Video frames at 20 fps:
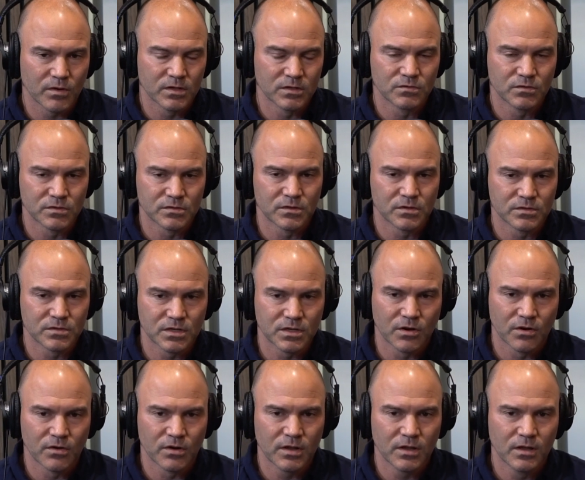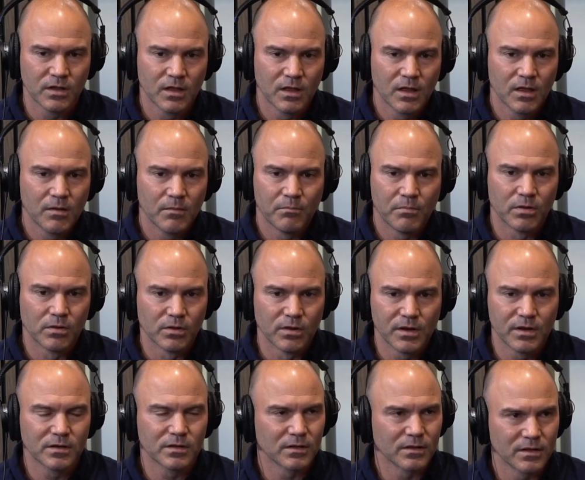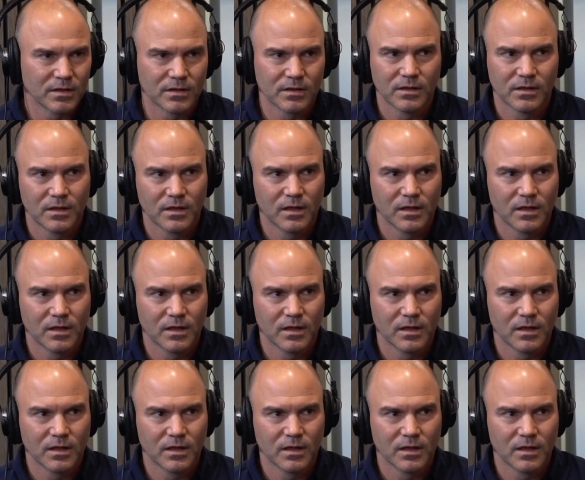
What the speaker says: Israel's own security. Politically,